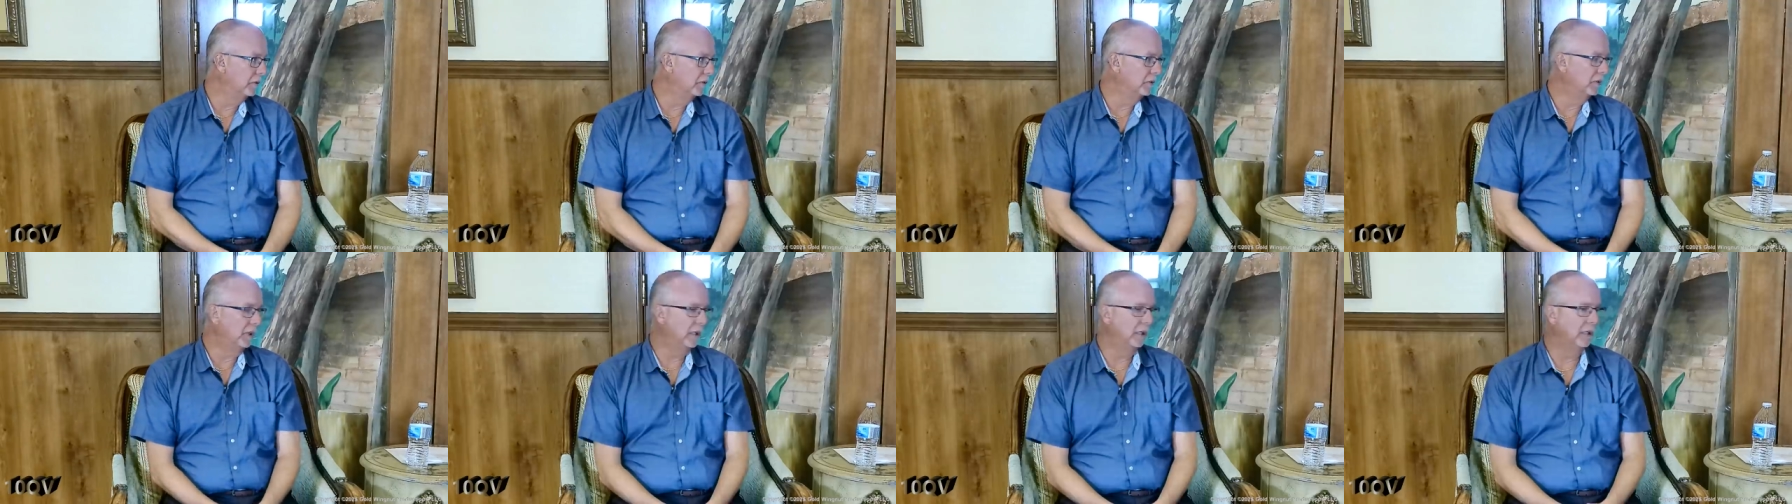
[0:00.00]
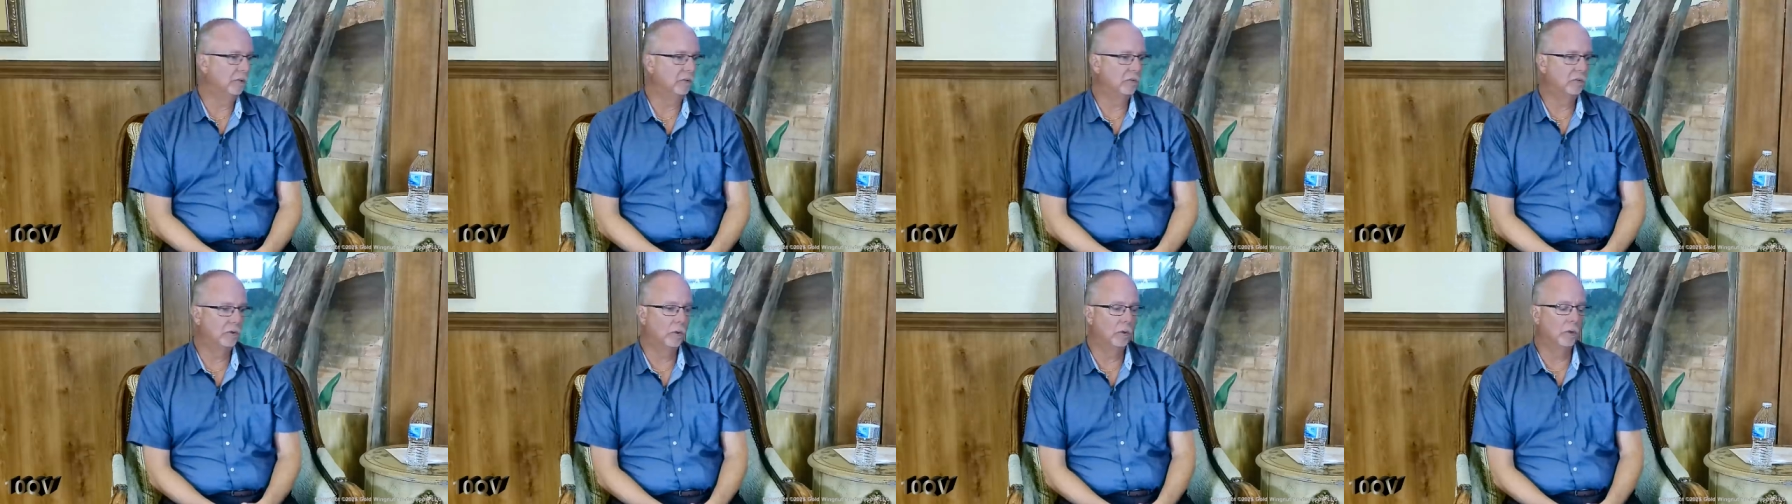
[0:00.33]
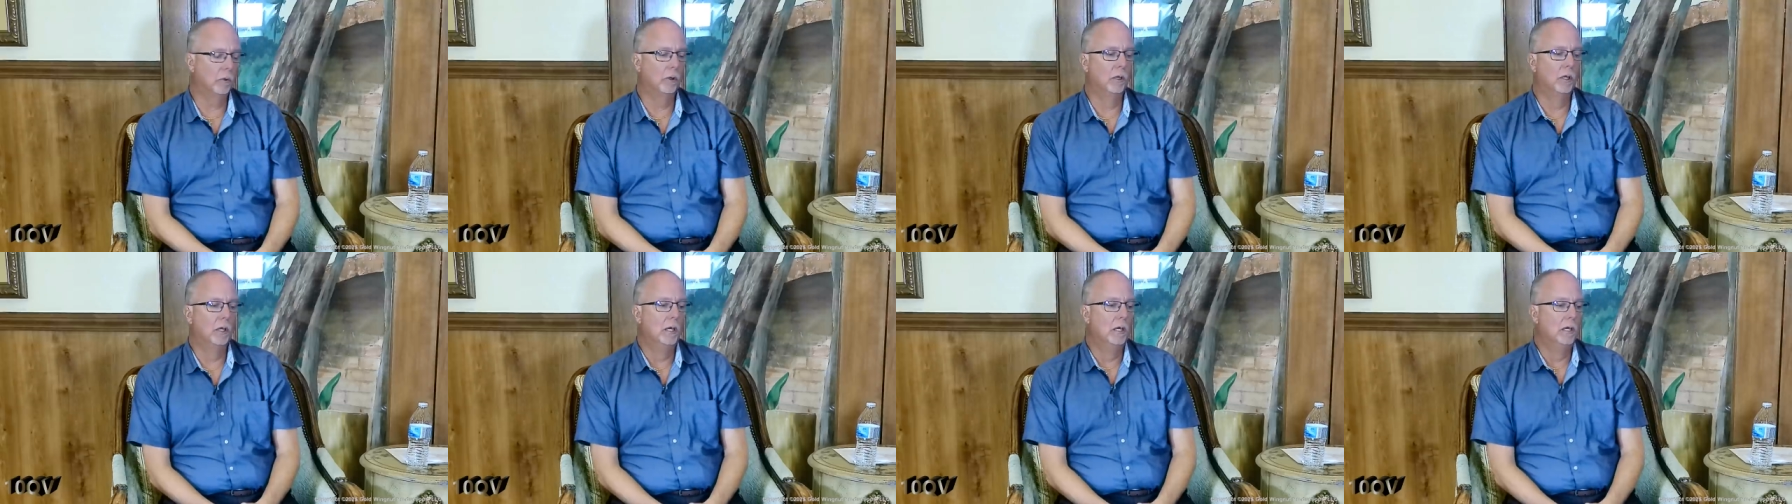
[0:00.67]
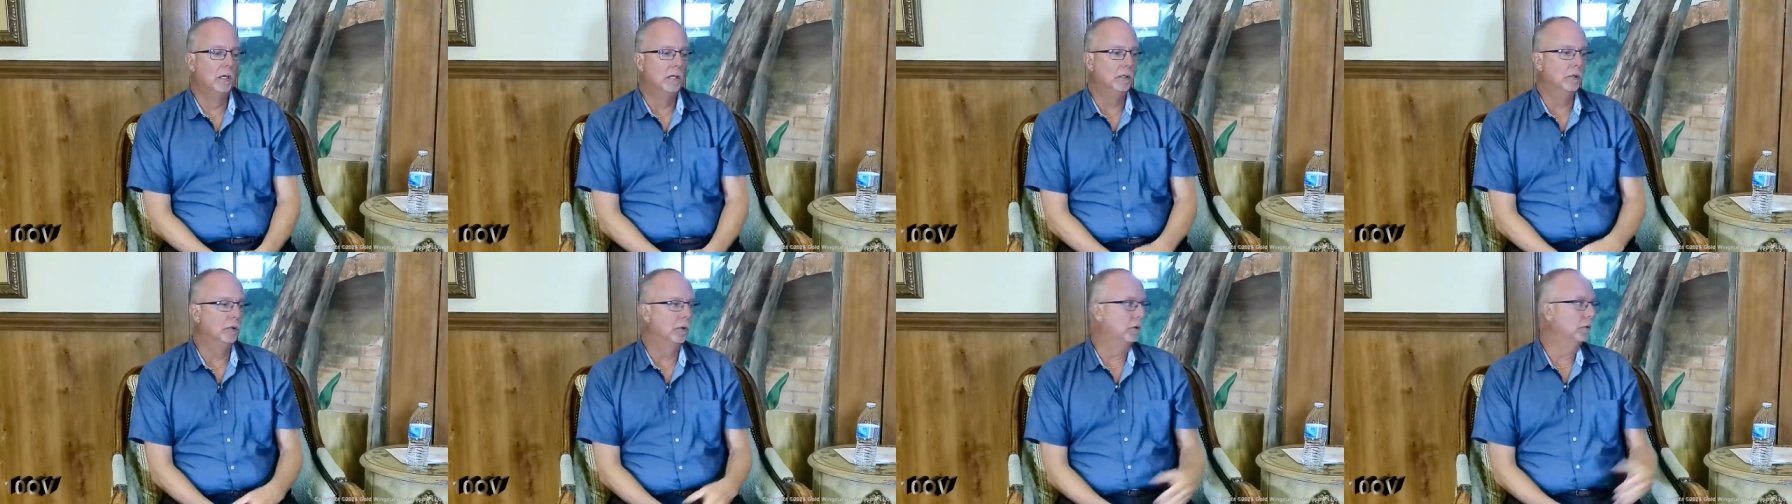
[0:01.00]
And so,
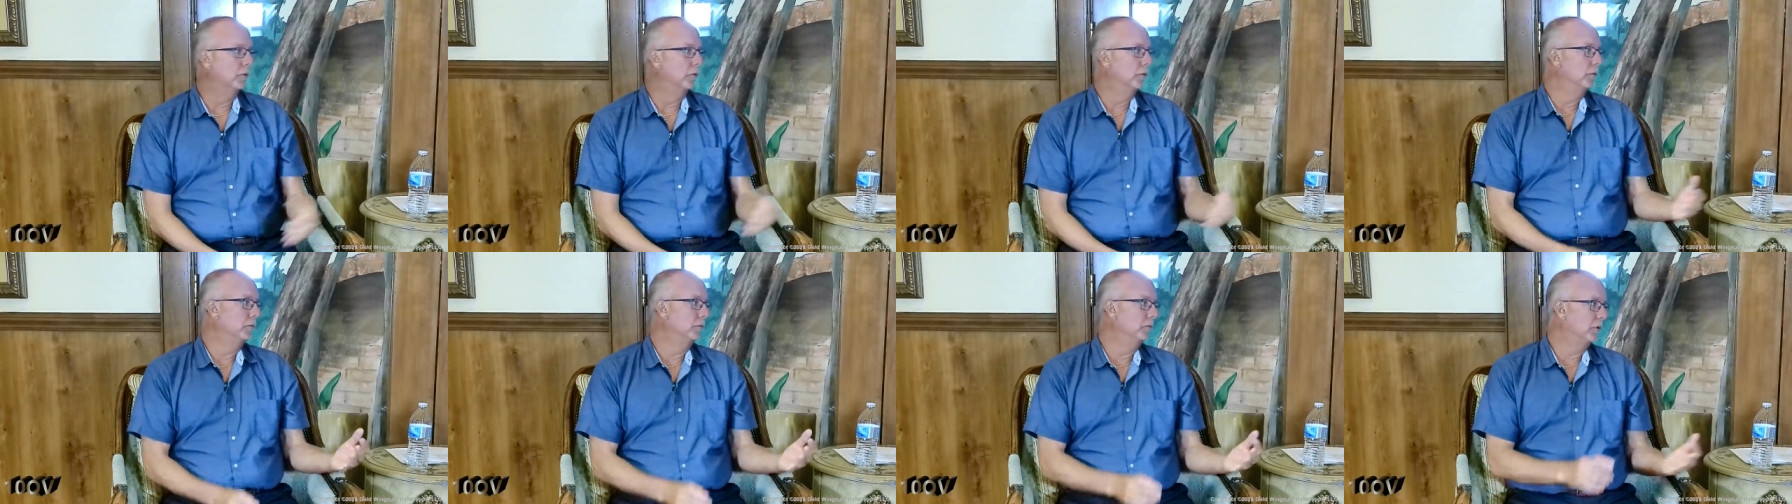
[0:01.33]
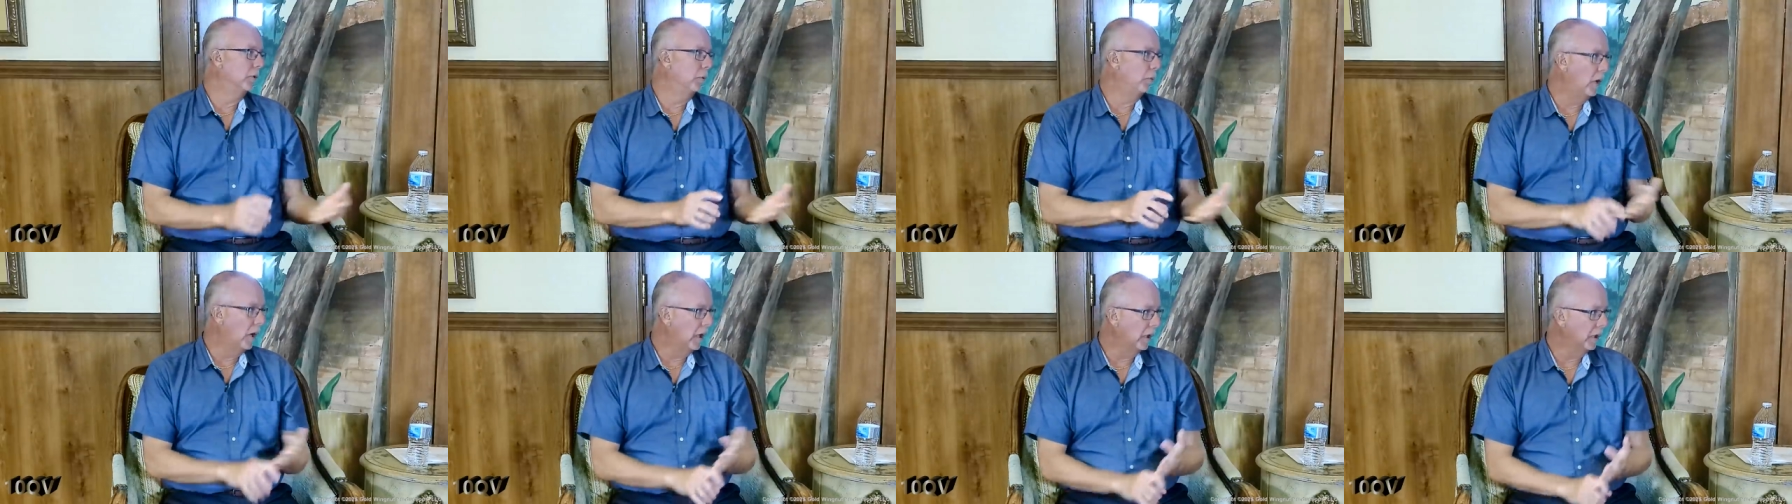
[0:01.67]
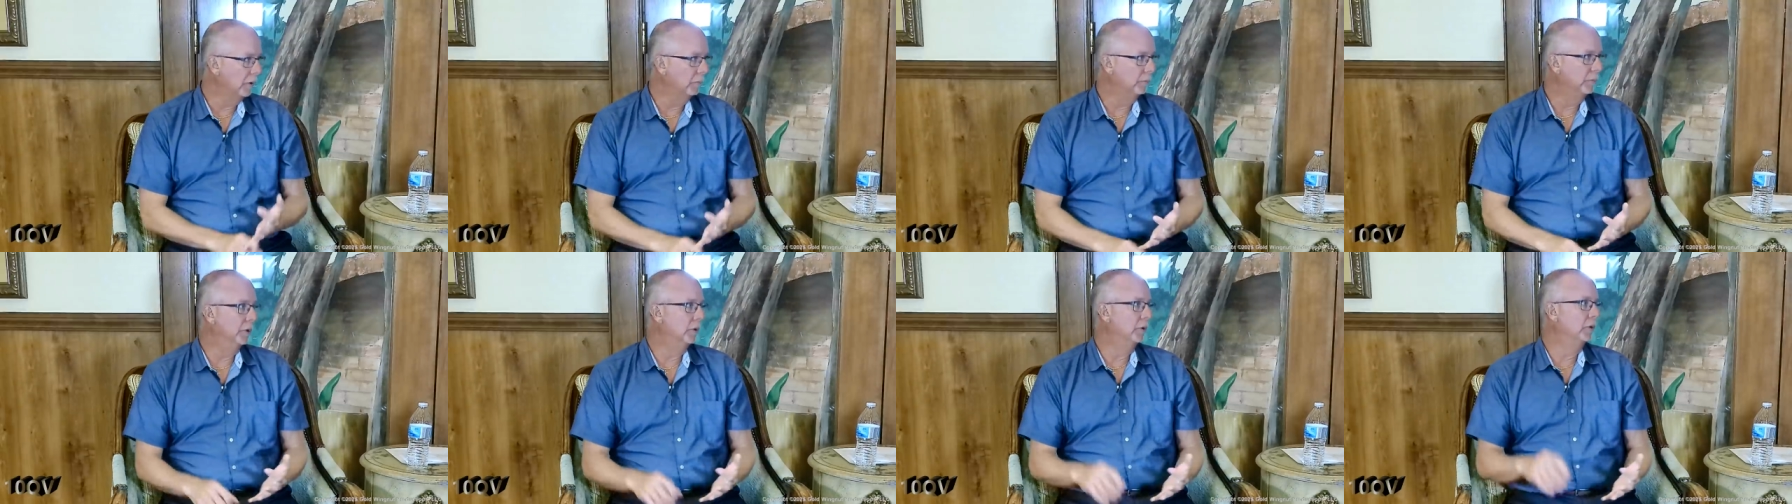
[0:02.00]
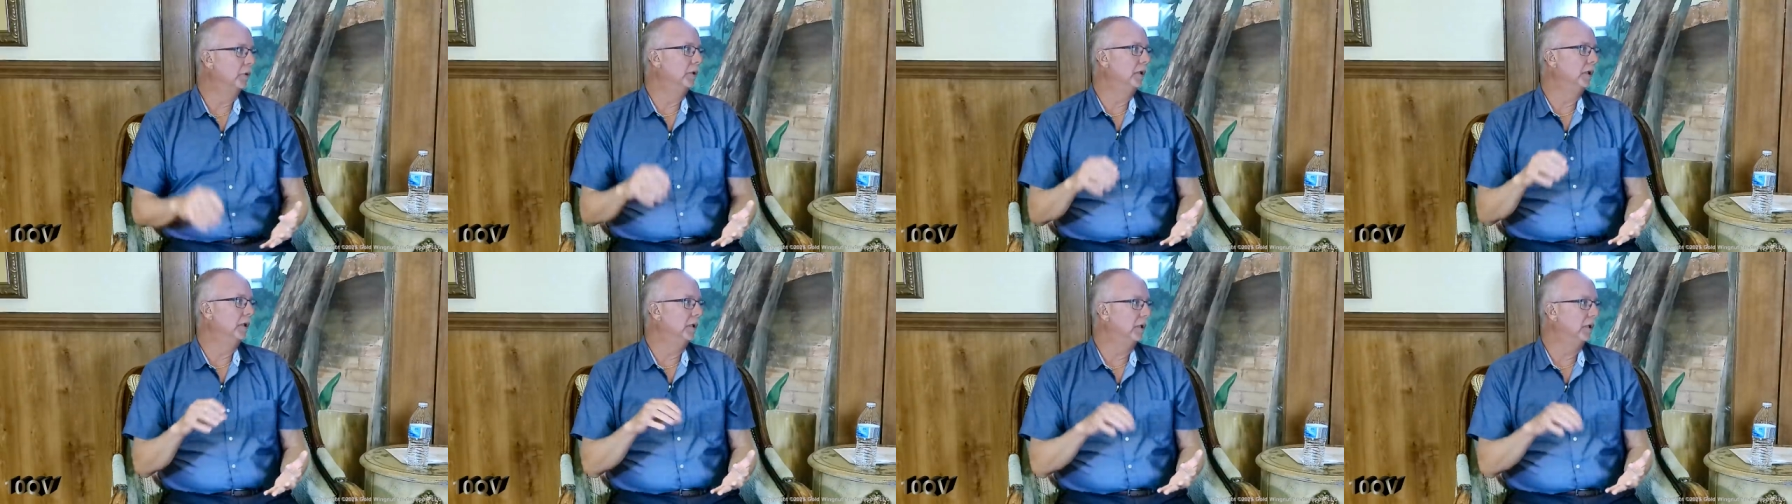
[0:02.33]
the walkability,